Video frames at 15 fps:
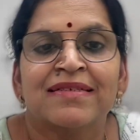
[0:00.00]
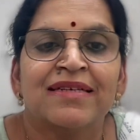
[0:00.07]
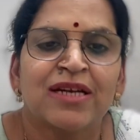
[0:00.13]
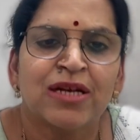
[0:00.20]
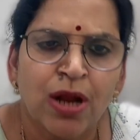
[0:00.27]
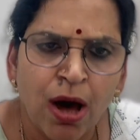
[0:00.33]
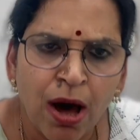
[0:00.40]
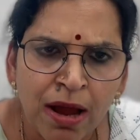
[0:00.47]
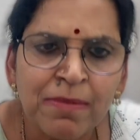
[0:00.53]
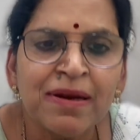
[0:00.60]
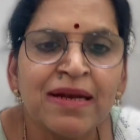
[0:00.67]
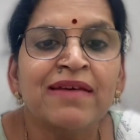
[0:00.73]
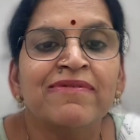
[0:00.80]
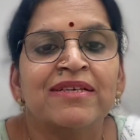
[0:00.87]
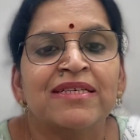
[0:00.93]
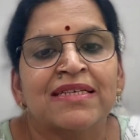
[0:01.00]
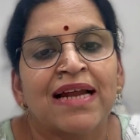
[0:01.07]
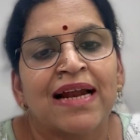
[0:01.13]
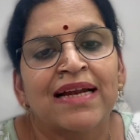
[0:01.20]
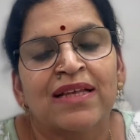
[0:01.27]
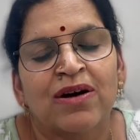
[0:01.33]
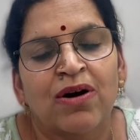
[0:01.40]
Normally we
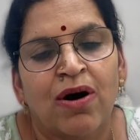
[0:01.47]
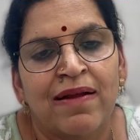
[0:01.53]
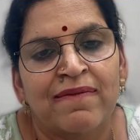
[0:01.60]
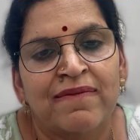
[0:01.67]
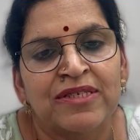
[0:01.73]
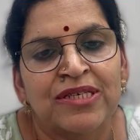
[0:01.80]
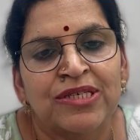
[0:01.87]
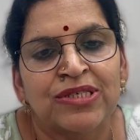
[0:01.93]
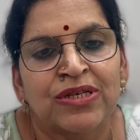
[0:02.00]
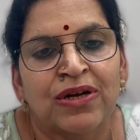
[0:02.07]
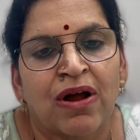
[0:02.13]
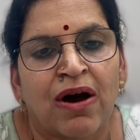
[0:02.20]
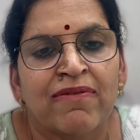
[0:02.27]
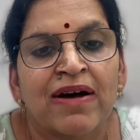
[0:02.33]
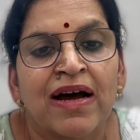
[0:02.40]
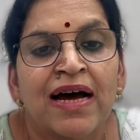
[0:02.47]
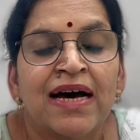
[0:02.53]
start the conversation off.